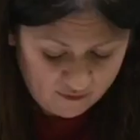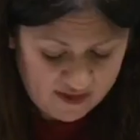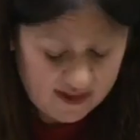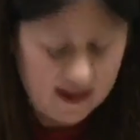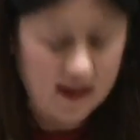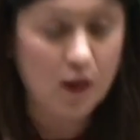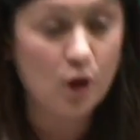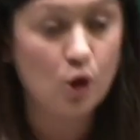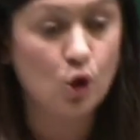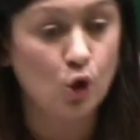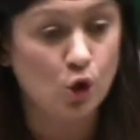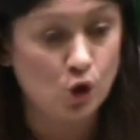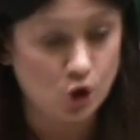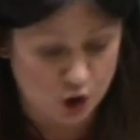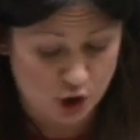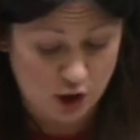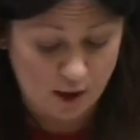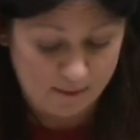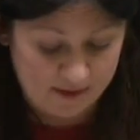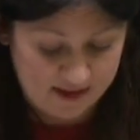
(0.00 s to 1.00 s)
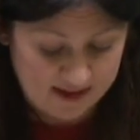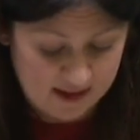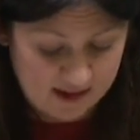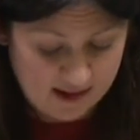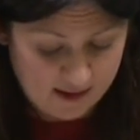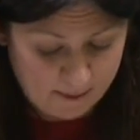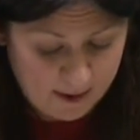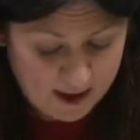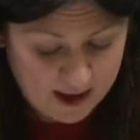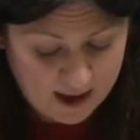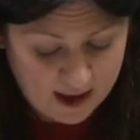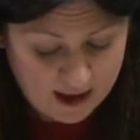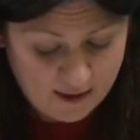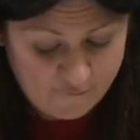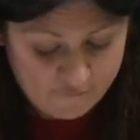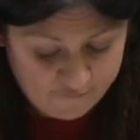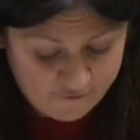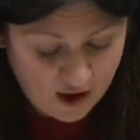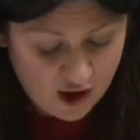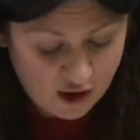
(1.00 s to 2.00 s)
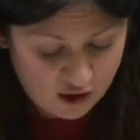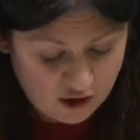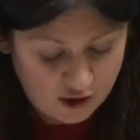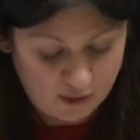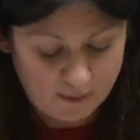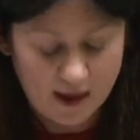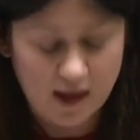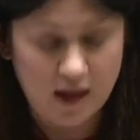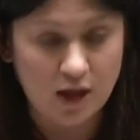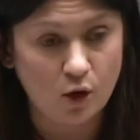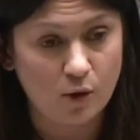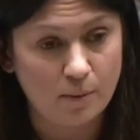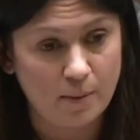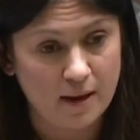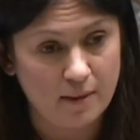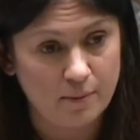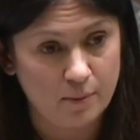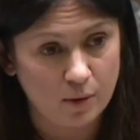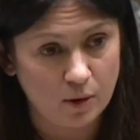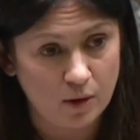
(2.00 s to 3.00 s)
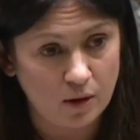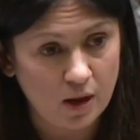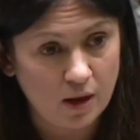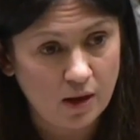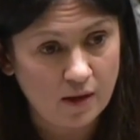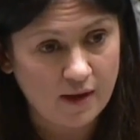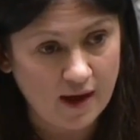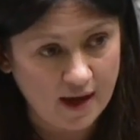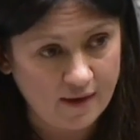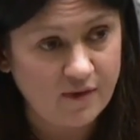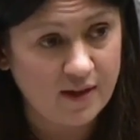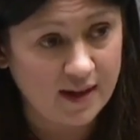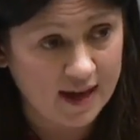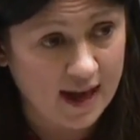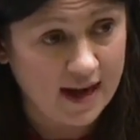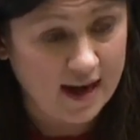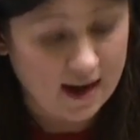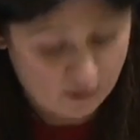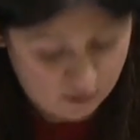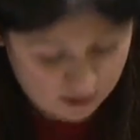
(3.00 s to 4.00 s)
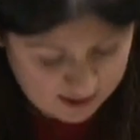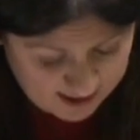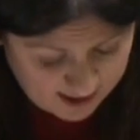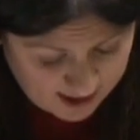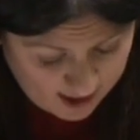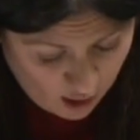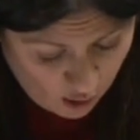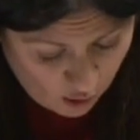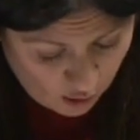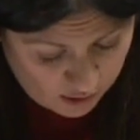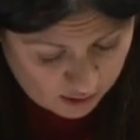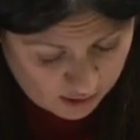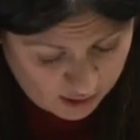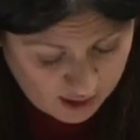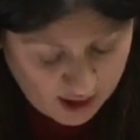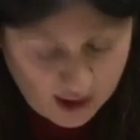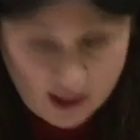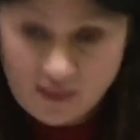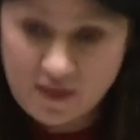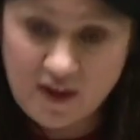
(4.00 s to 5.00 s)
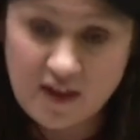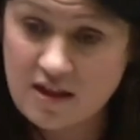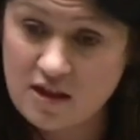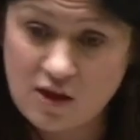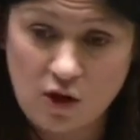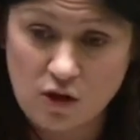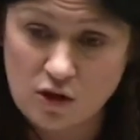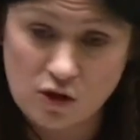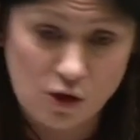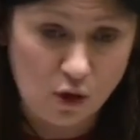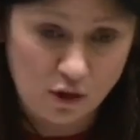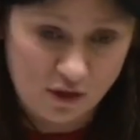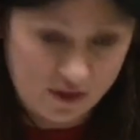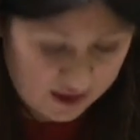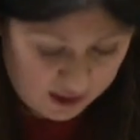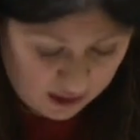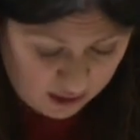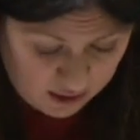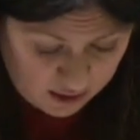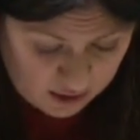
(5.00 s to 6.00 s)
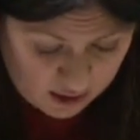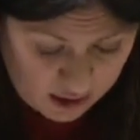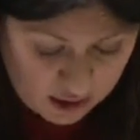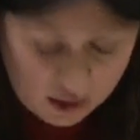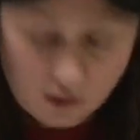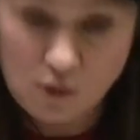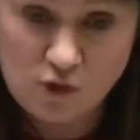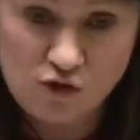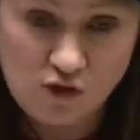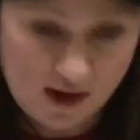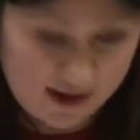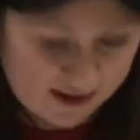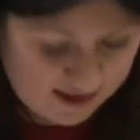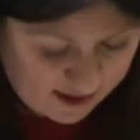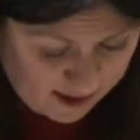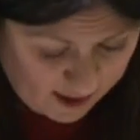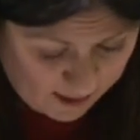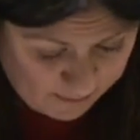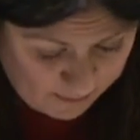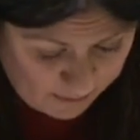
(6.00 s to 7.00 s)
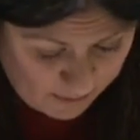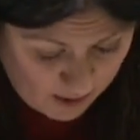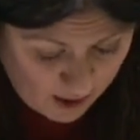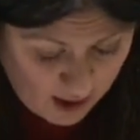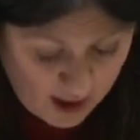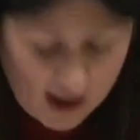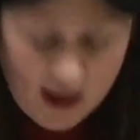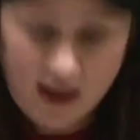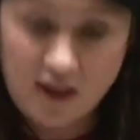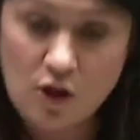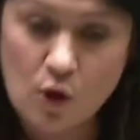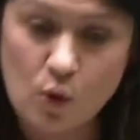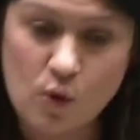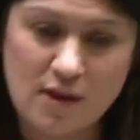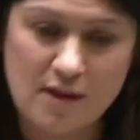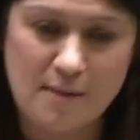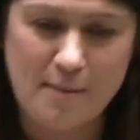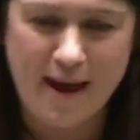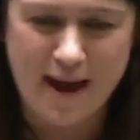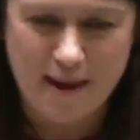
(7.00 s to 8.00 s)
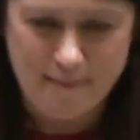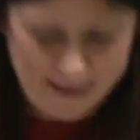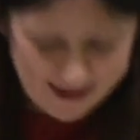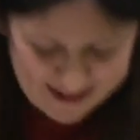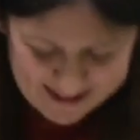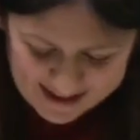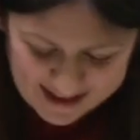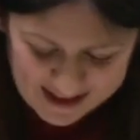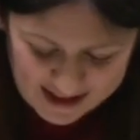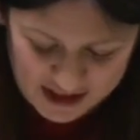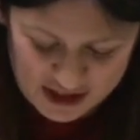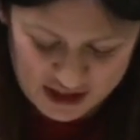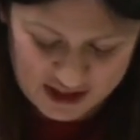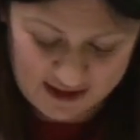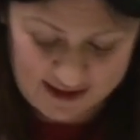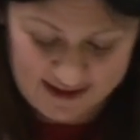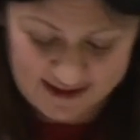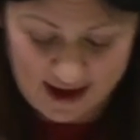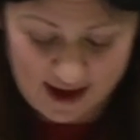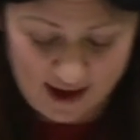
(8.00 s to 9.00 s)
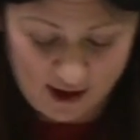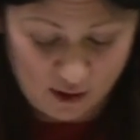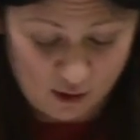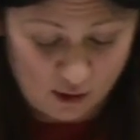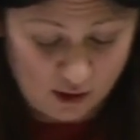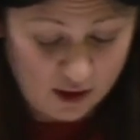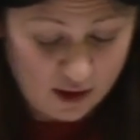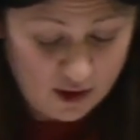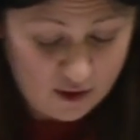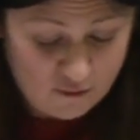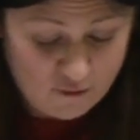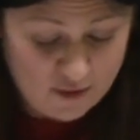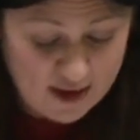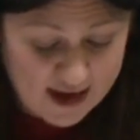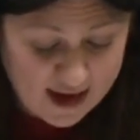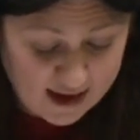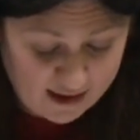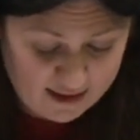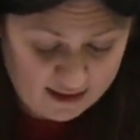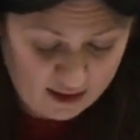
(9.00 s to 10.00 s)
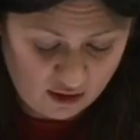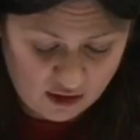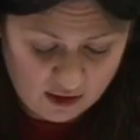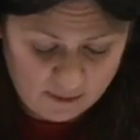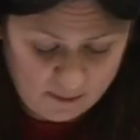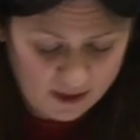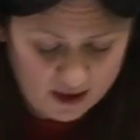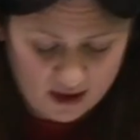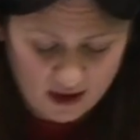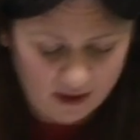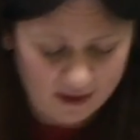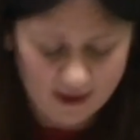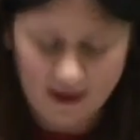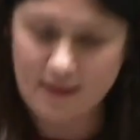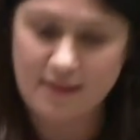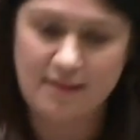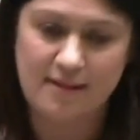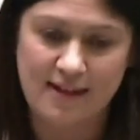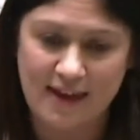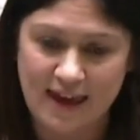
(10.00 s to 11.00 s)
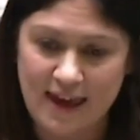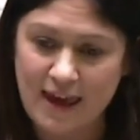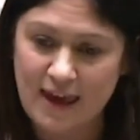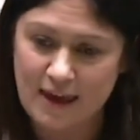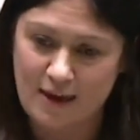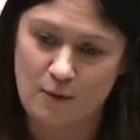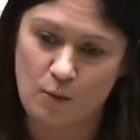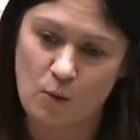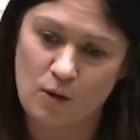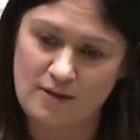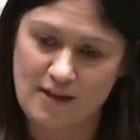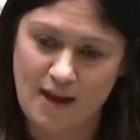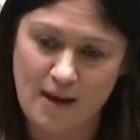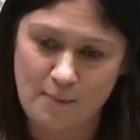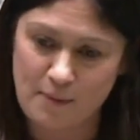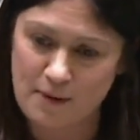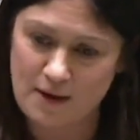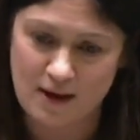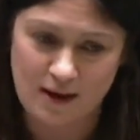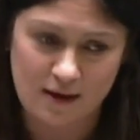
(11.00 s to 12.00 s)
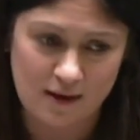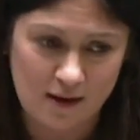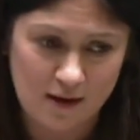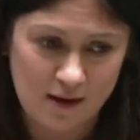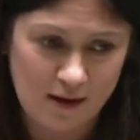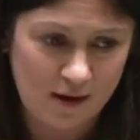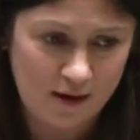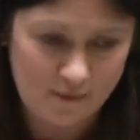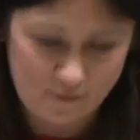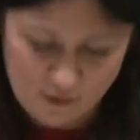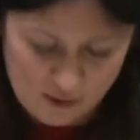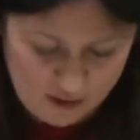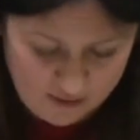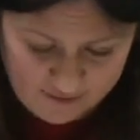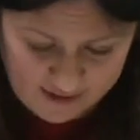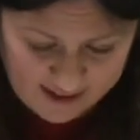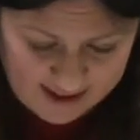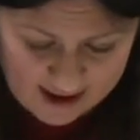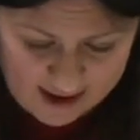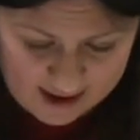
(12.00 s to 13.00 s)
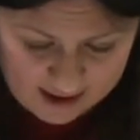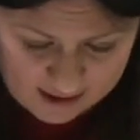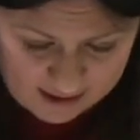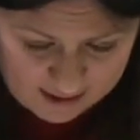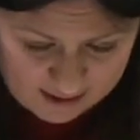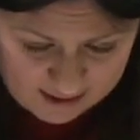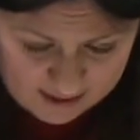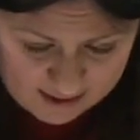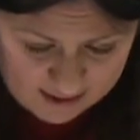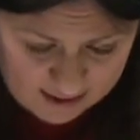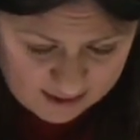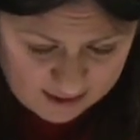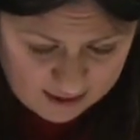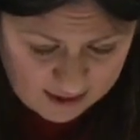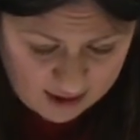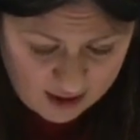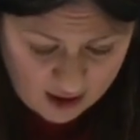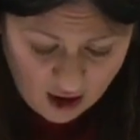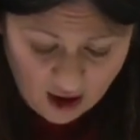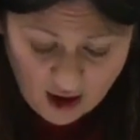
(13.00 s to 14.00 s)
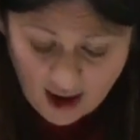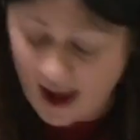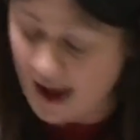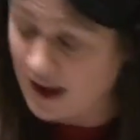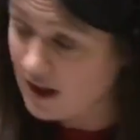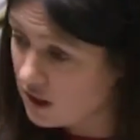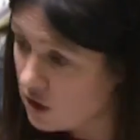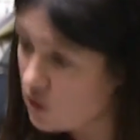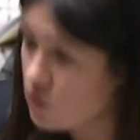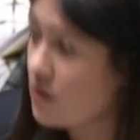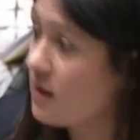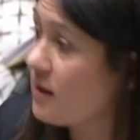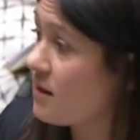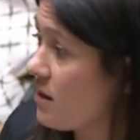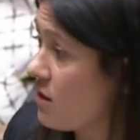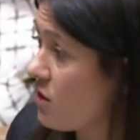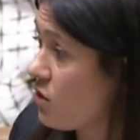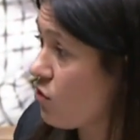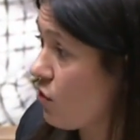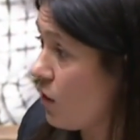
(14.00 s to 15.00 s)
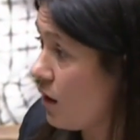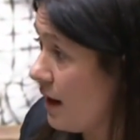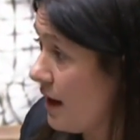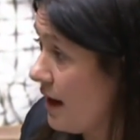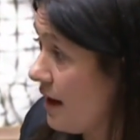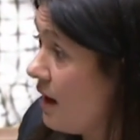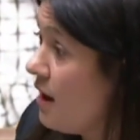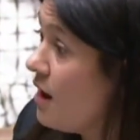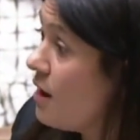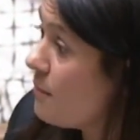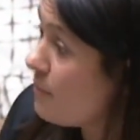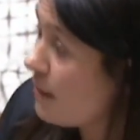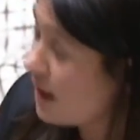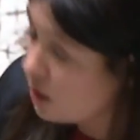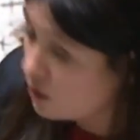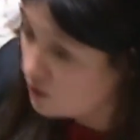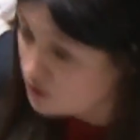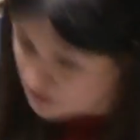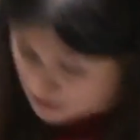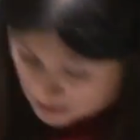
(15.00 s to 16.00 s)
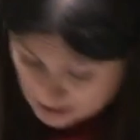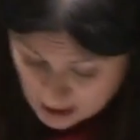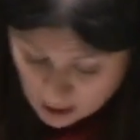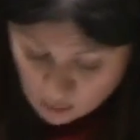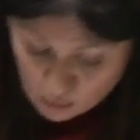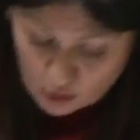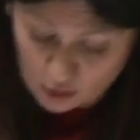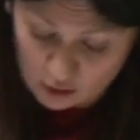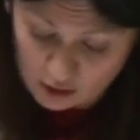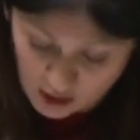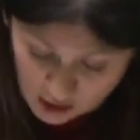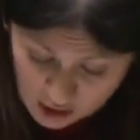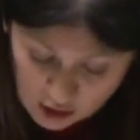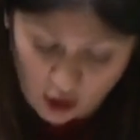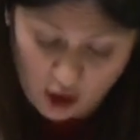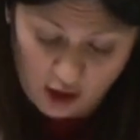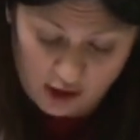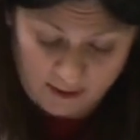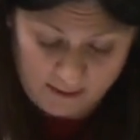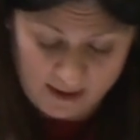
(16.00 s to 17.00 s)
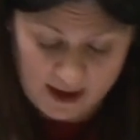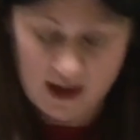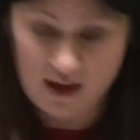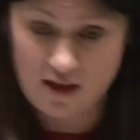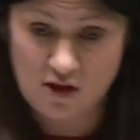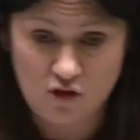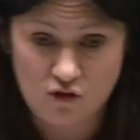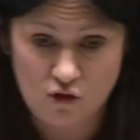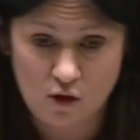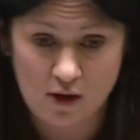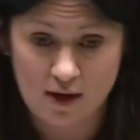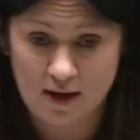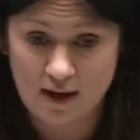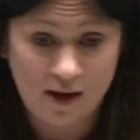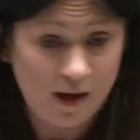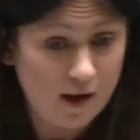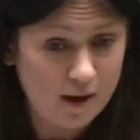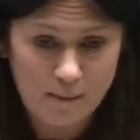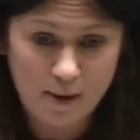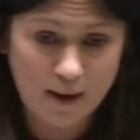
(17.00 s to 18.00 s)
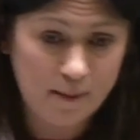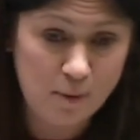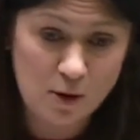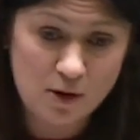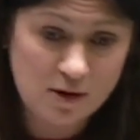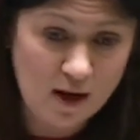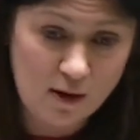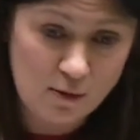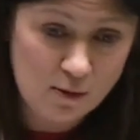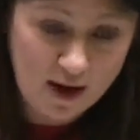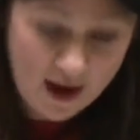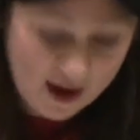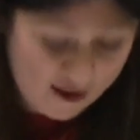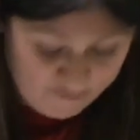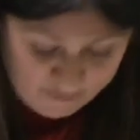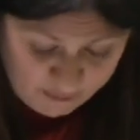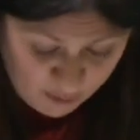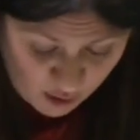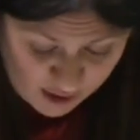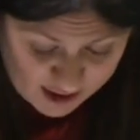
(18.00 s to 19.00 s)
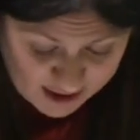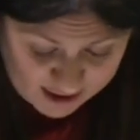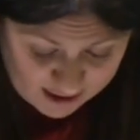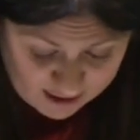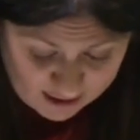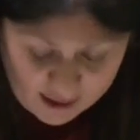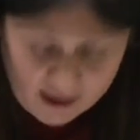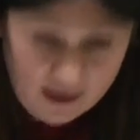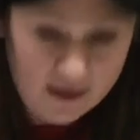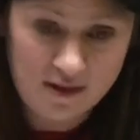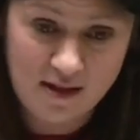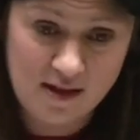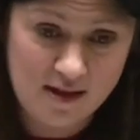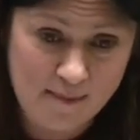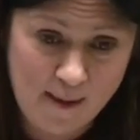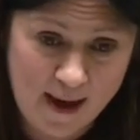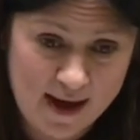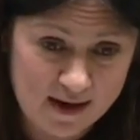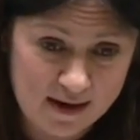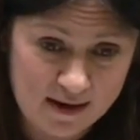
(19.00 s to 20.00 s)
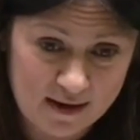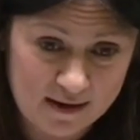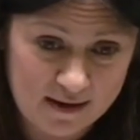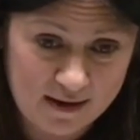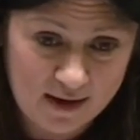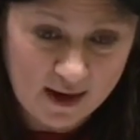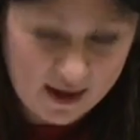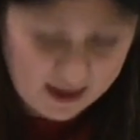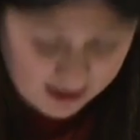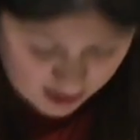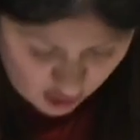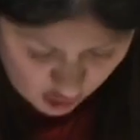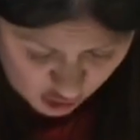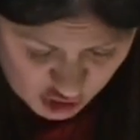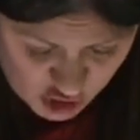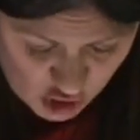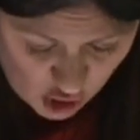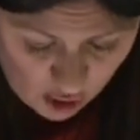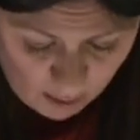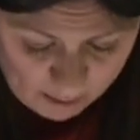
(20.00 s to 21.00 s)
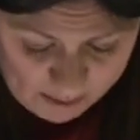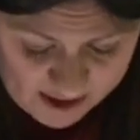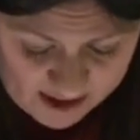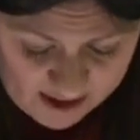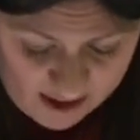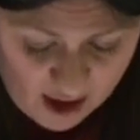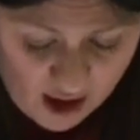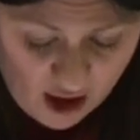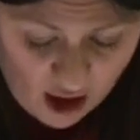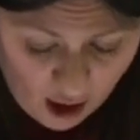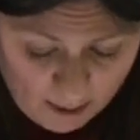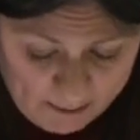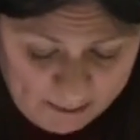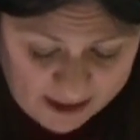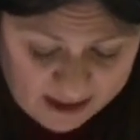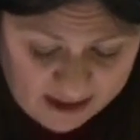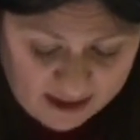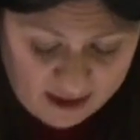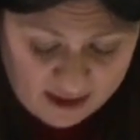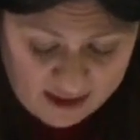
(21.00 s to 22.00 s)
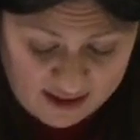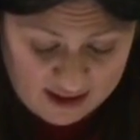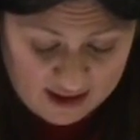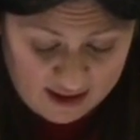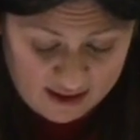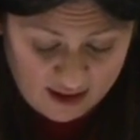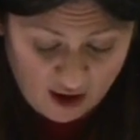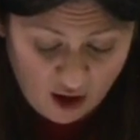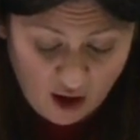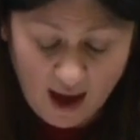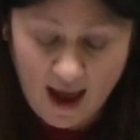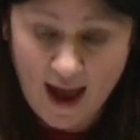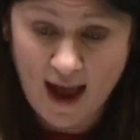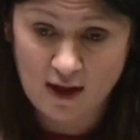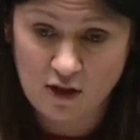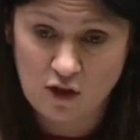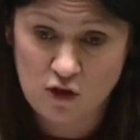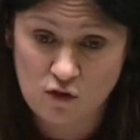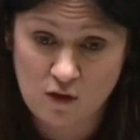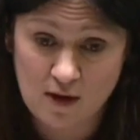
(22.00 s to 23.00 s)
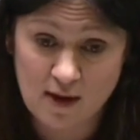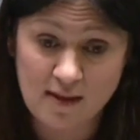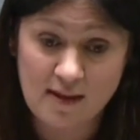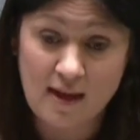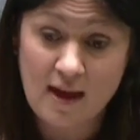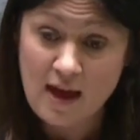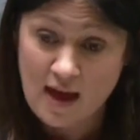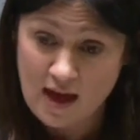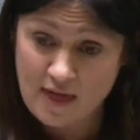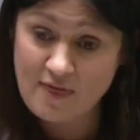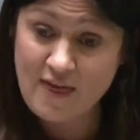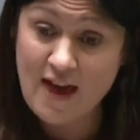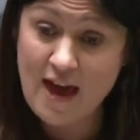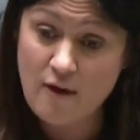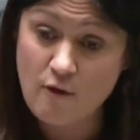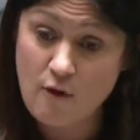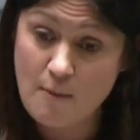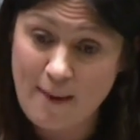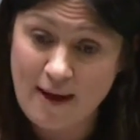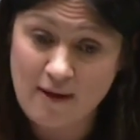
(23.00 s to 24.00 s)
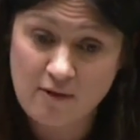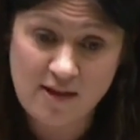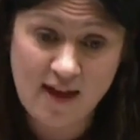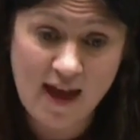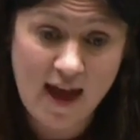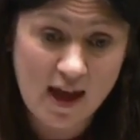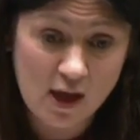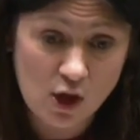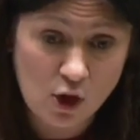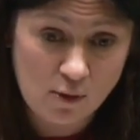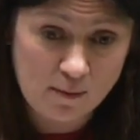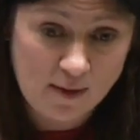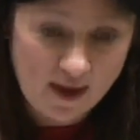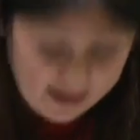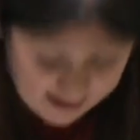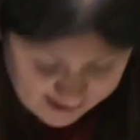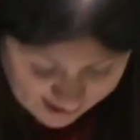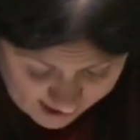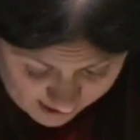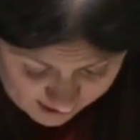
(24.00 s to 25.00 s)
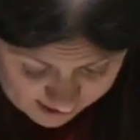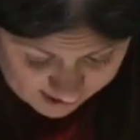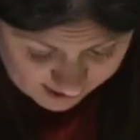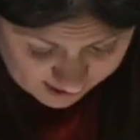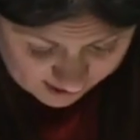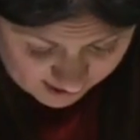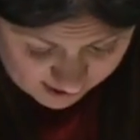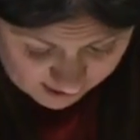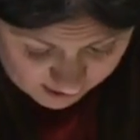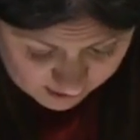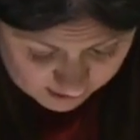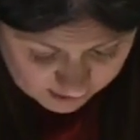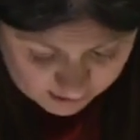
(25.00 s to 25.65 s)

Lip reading: seen good jobs disappear and far too many young people that have to get out to get on. This does nothing to address that. He talks about a Medici-style renaissance, but can't he see what's happening in front of his eyes? Our high streets are struggling because the local economy is struggling. People don't have money to spend in our shops, our businesses, our high streets, and they're about to hike up their taxes.